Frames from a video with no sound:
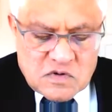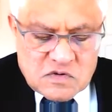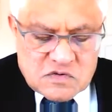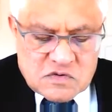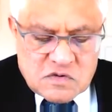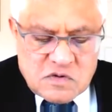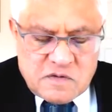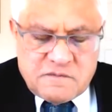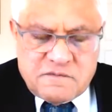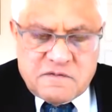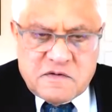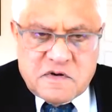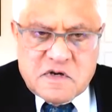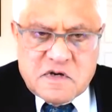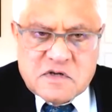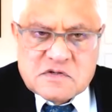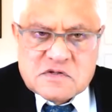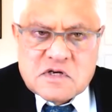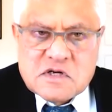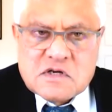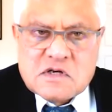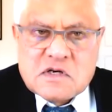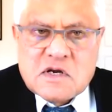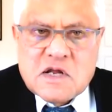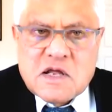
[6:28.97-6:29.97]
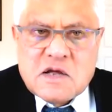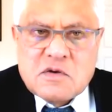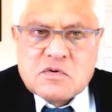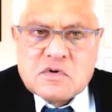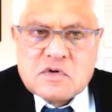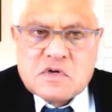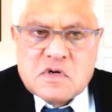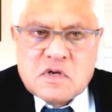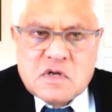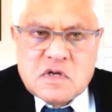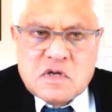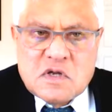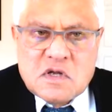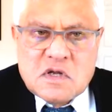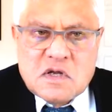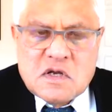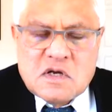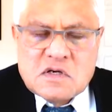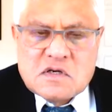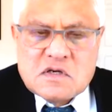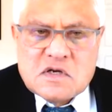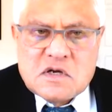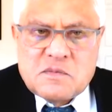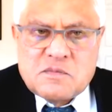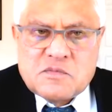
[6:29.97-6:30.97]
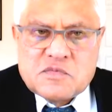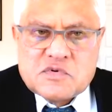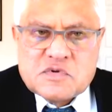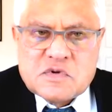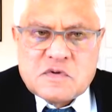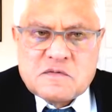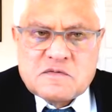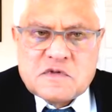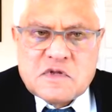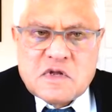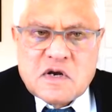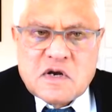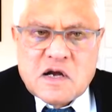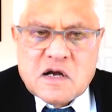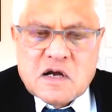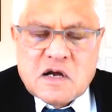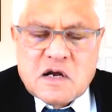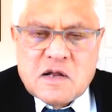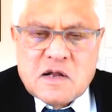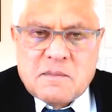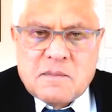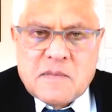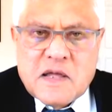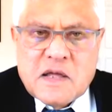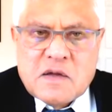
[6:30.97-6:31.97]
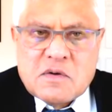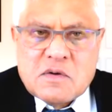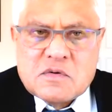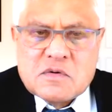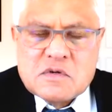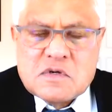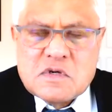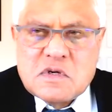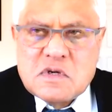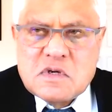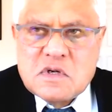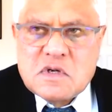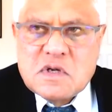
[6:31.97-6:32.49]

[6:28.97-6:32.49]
So if it is written out in terms of the rental amount,